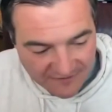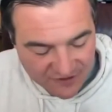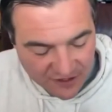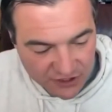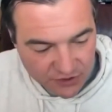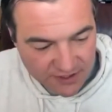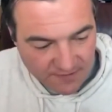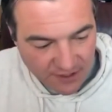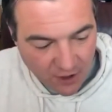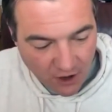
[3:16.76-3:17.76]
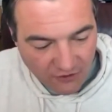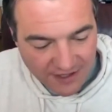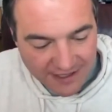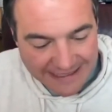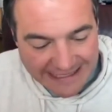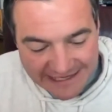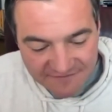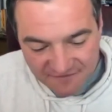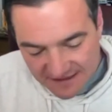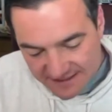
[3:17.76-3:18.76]
issued something called an
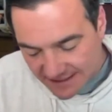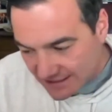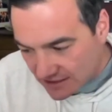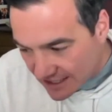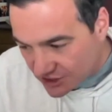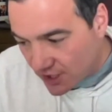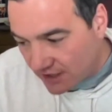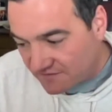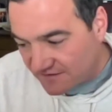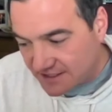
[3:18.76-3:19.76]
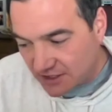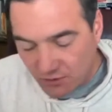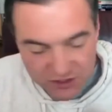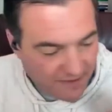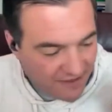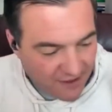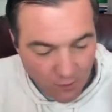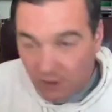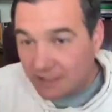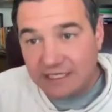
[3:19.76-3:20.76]
e-visa, an electronic visa, which meant that
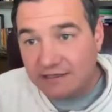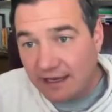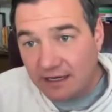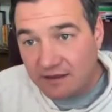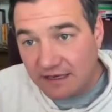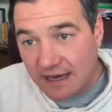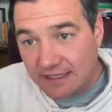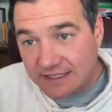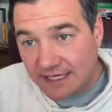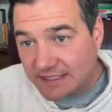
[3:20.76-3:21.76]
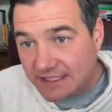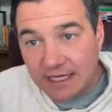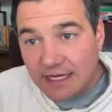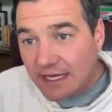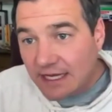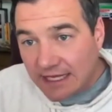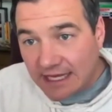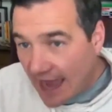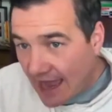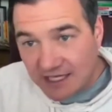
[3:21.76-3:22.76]
once he landed in the United States,
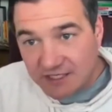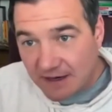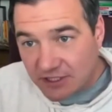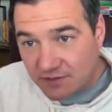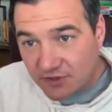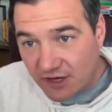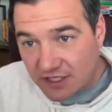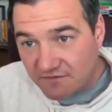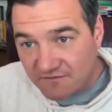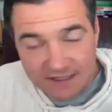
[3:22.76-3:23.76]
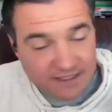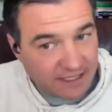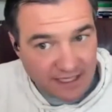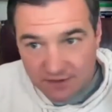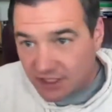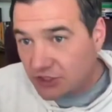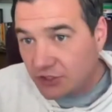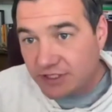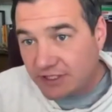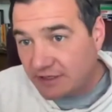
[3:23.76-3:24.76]
he had a special immigration visa. It was
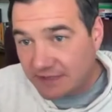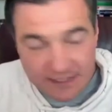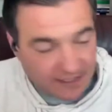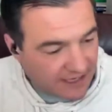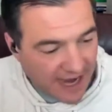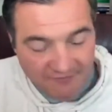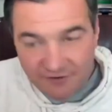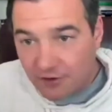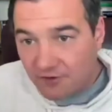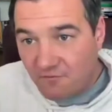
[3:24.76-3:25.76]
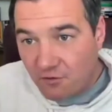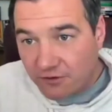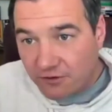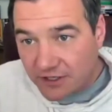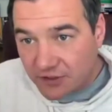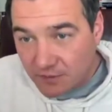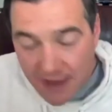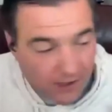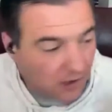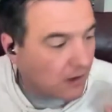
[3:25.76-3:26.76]
issued to him. He didn't have to go to Fort Lee to do
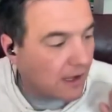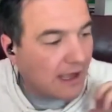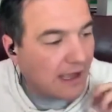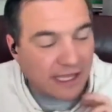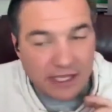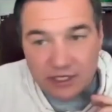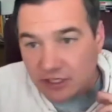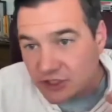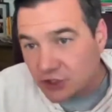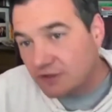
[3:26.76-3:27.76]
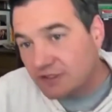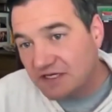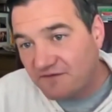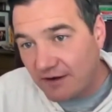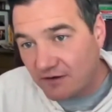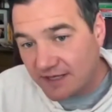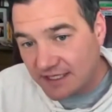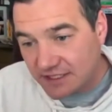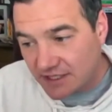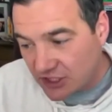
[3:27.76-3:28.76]
medical. He could choose his final
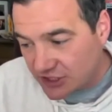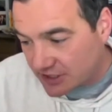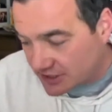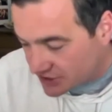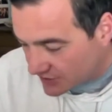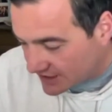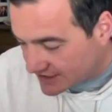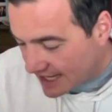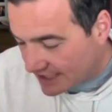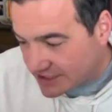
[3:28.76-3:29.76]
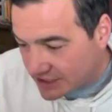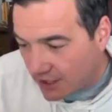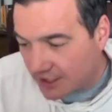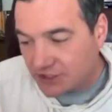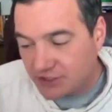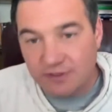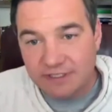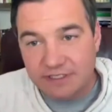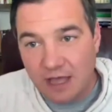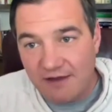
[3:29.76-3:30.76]
destination. And so he's actually talking to
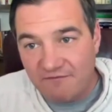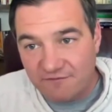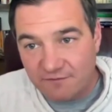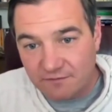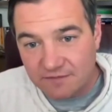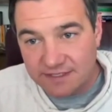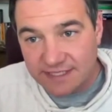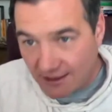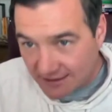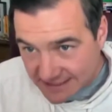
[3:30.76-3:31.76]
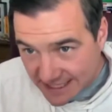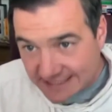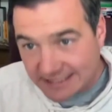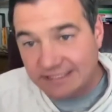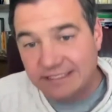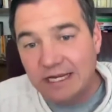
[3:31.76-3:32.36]
us live from Dallas, Texas,